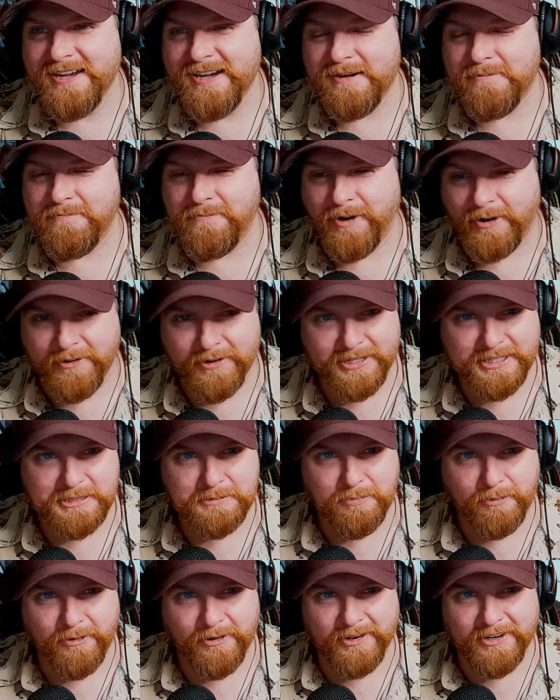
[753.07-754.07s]

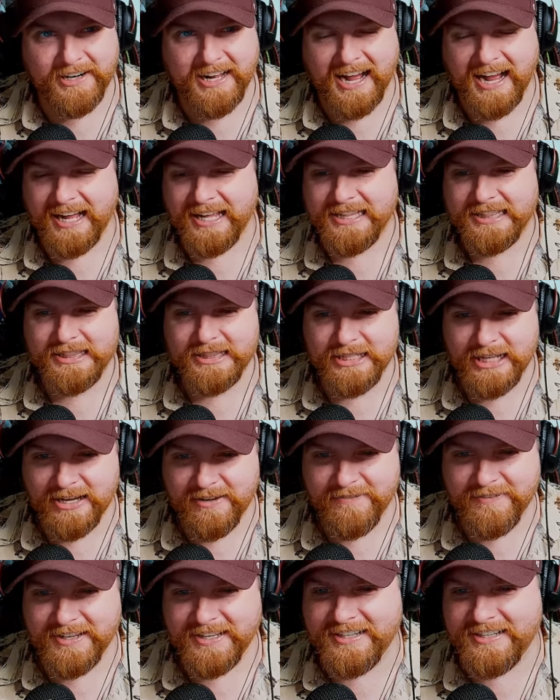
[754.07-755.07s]
Motorsport, I
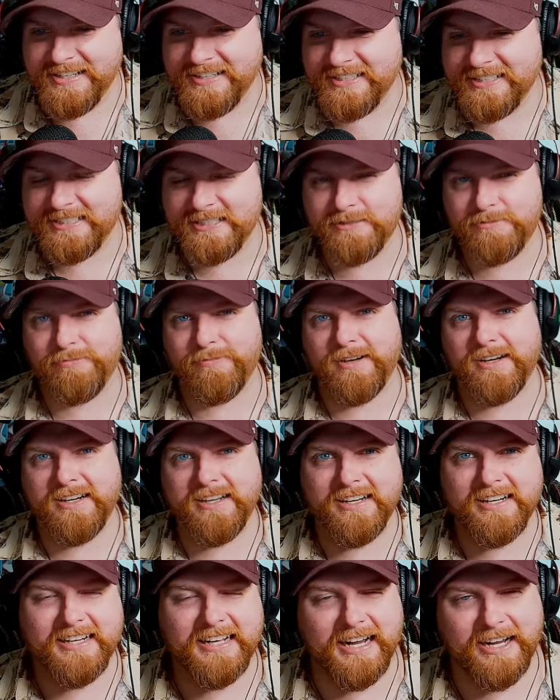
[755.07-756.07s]
love it. This is
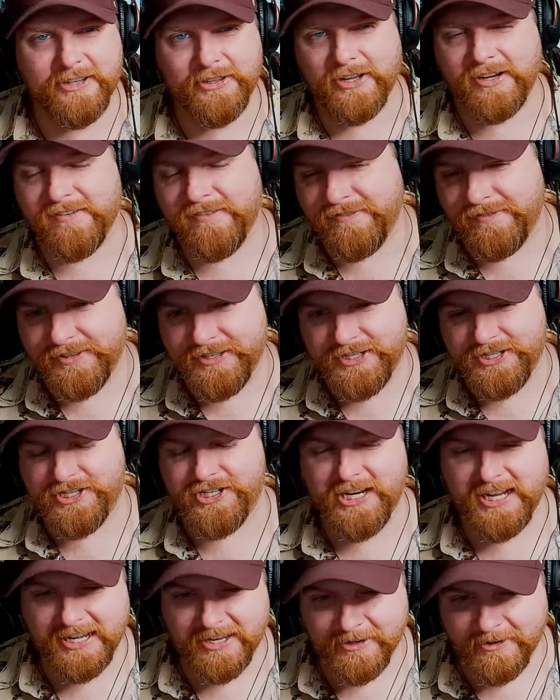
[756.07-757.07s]
why I love this
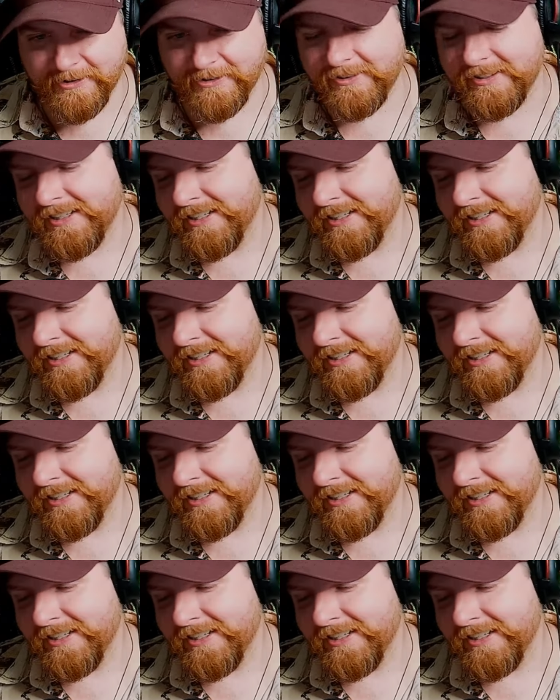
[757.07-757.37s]
channel,